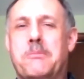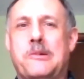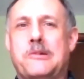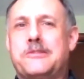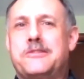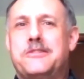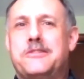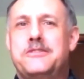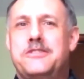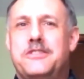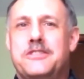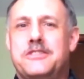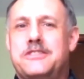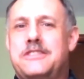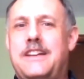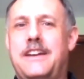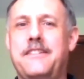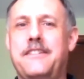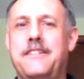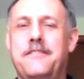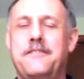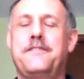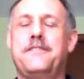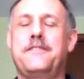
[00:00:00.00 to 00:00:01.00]
person just kind
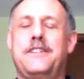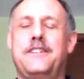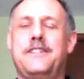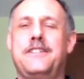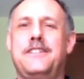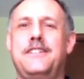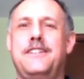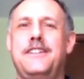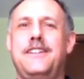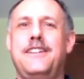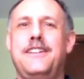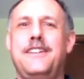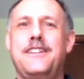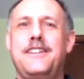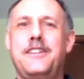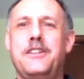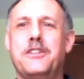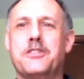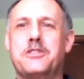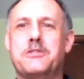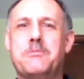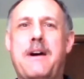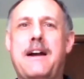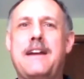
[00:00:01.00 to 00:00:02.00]
of,
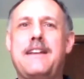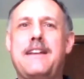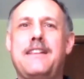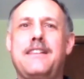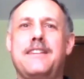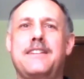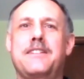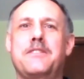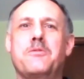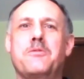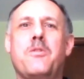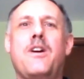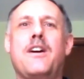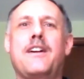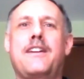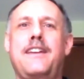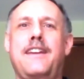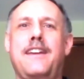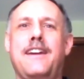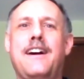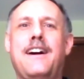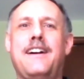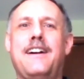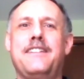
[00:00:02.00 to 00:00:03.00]
smiling and walking
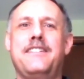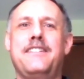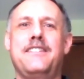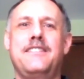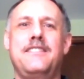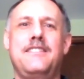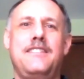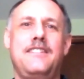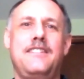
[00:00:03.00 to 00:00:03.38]
on.